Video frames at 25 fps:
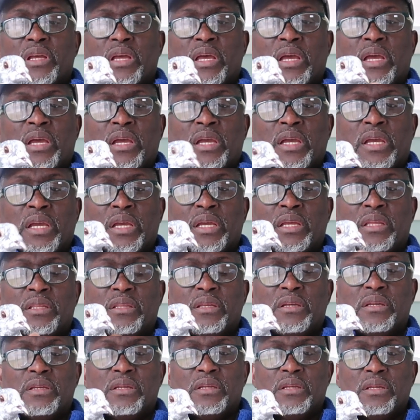
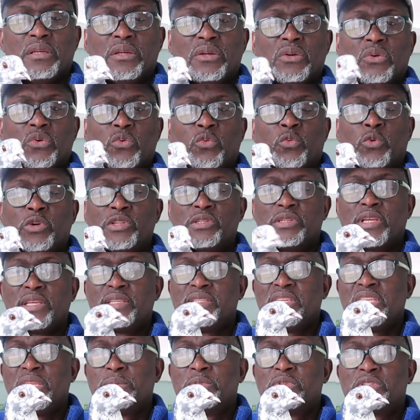And once I
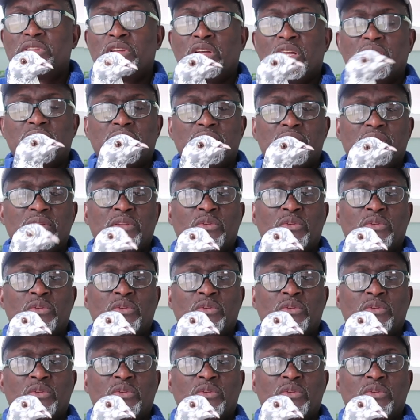see him start,